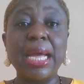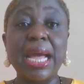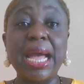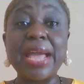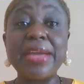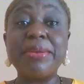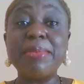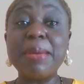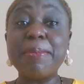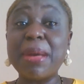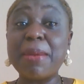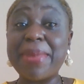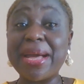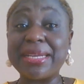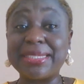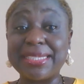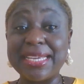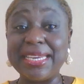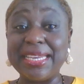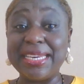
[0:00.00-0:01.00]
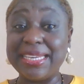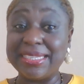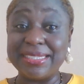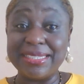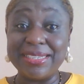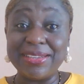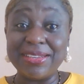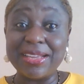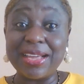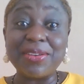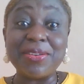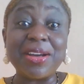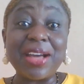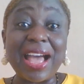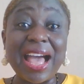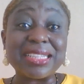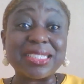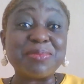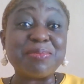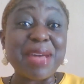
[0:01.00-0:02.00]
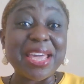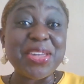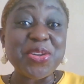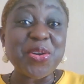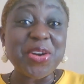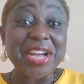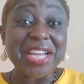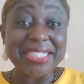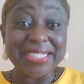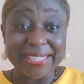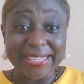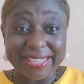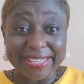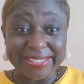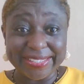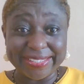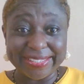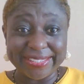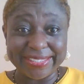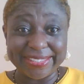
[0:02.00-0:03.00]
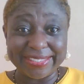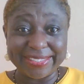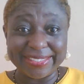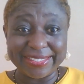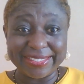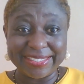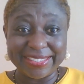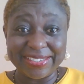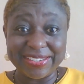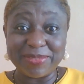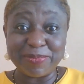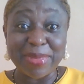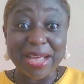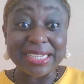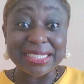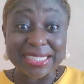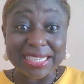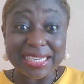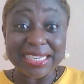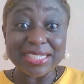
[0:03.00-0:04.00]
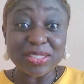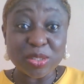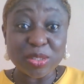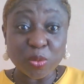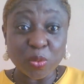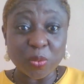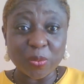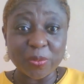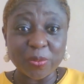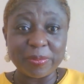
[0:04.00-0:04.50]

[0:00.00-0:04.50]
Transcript: I remember back then at my youngest age, back then in school,